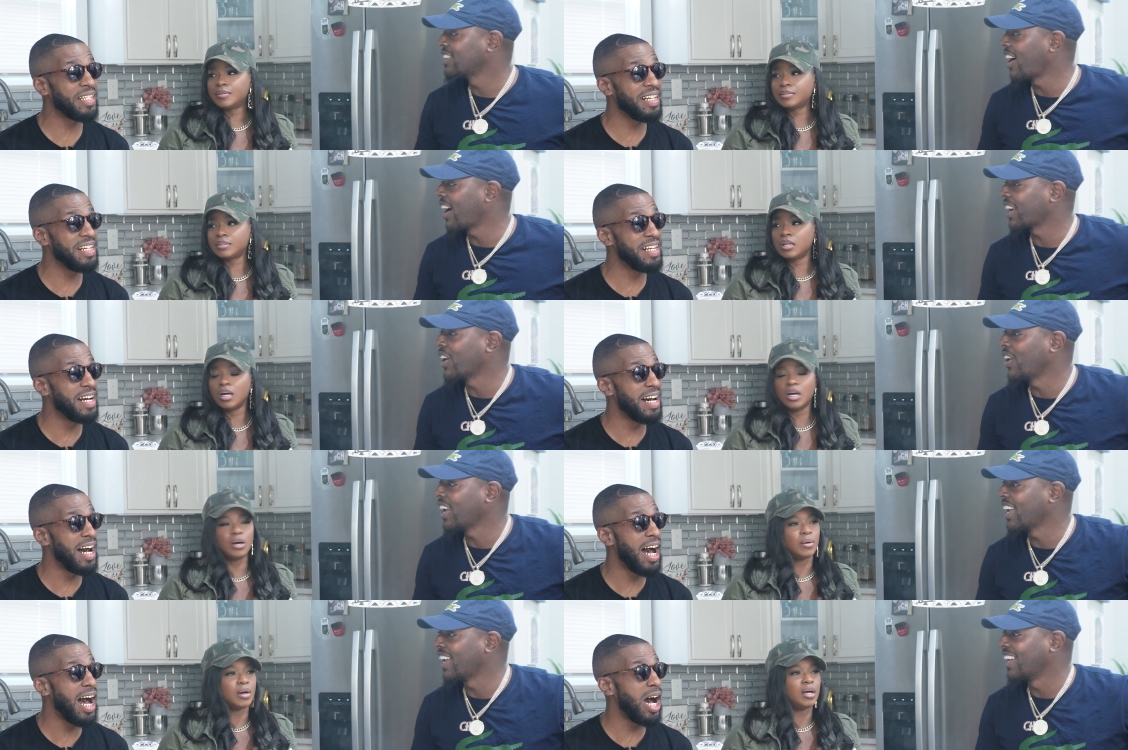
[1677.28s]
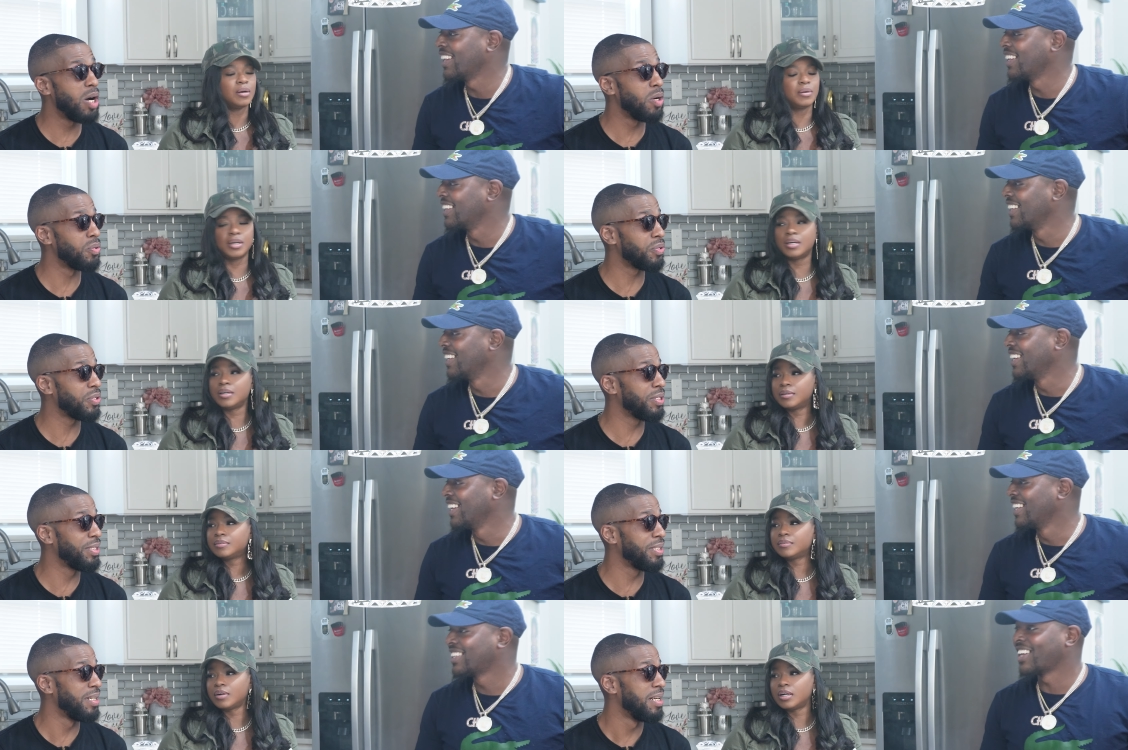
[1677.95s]
Speaker 1: Sorry, go ahead. House,
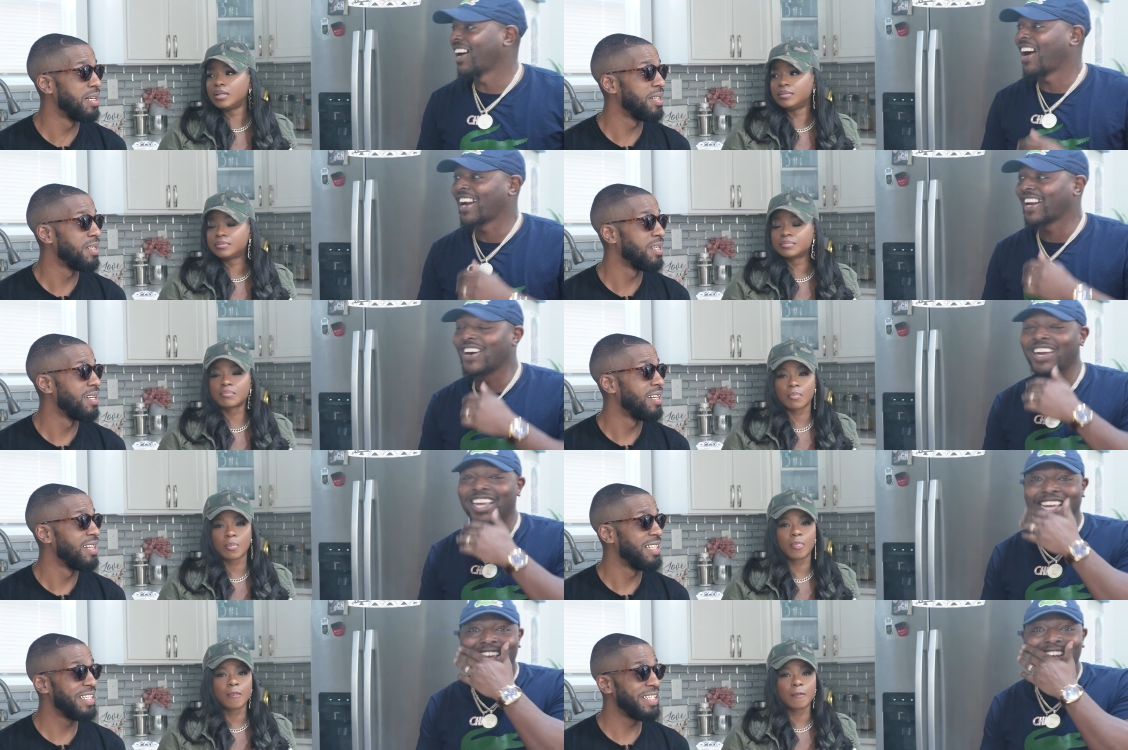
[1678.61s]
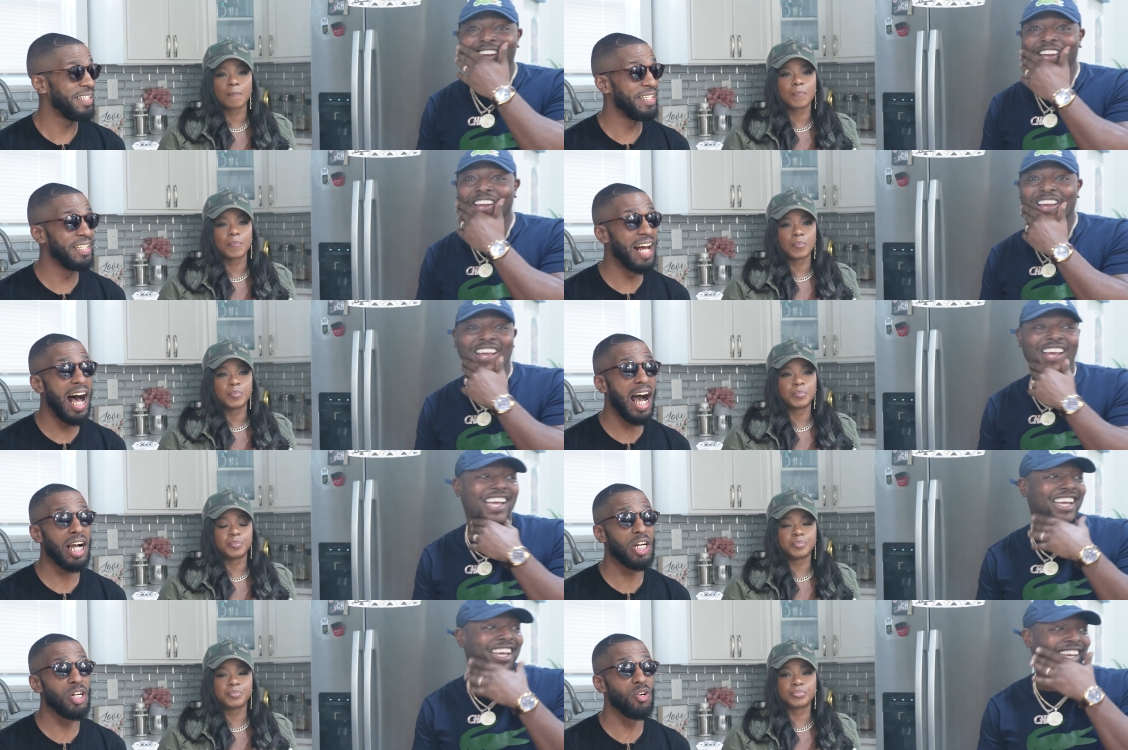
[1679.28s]
Sorry, go ahead.
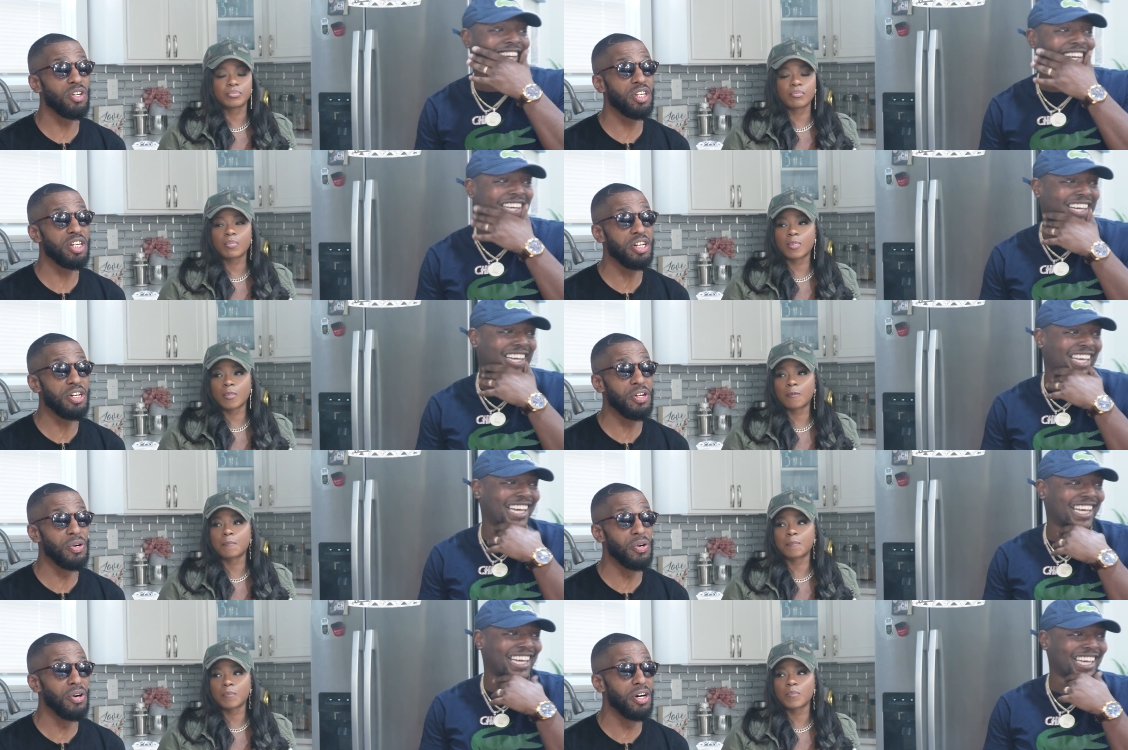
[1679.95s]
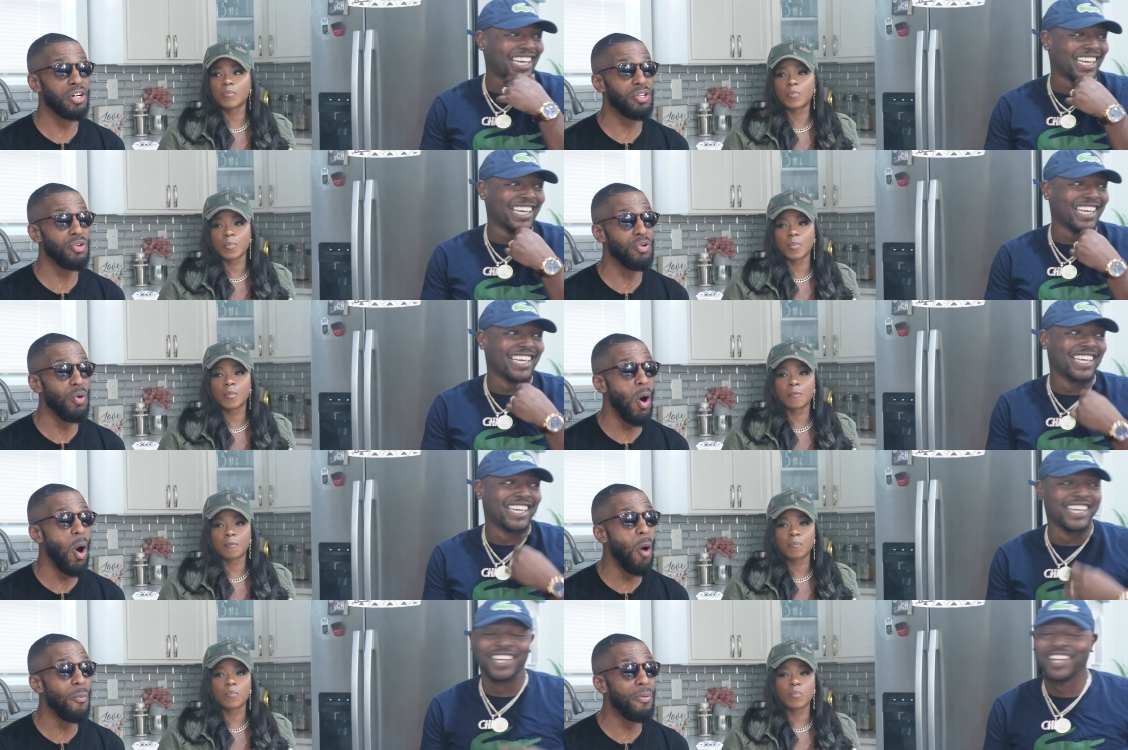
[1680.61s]
Knocking on your door, you
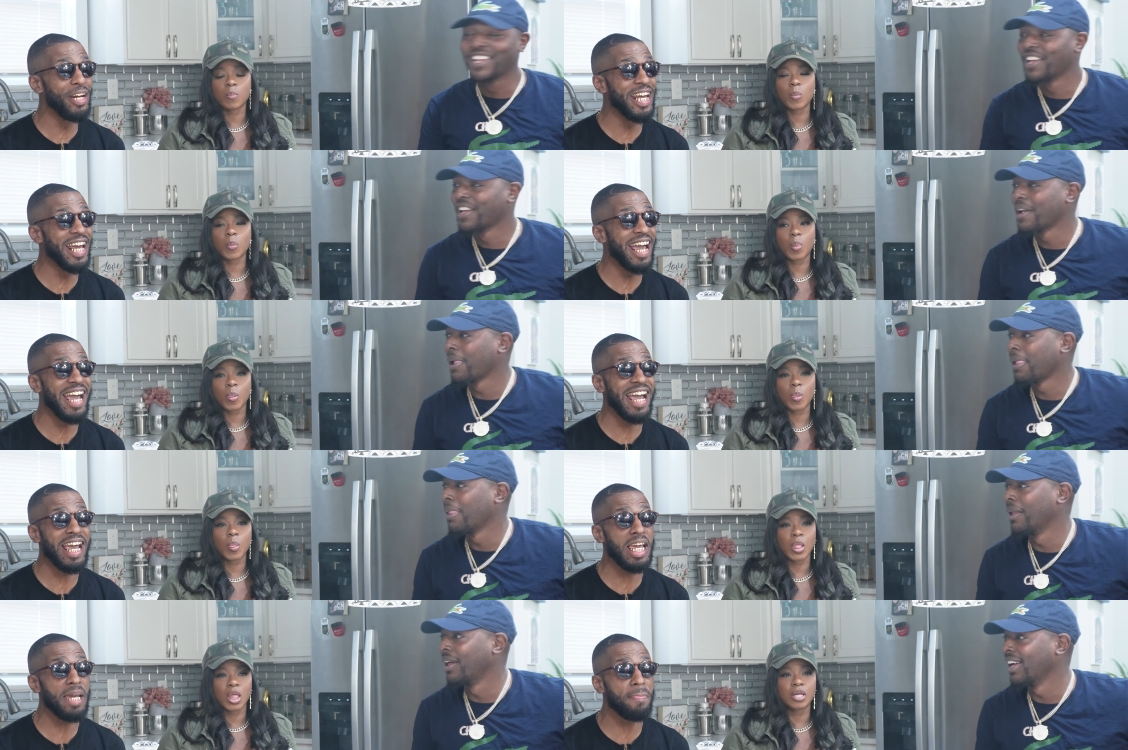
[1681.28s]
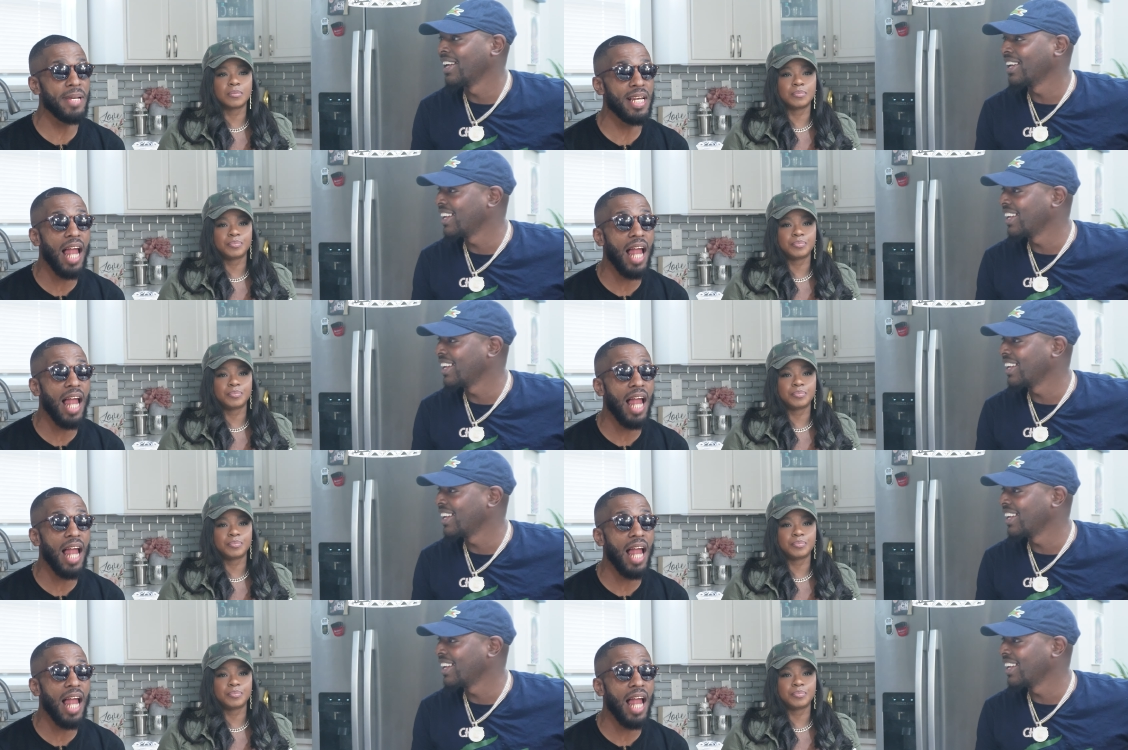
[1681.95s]
open it, and he be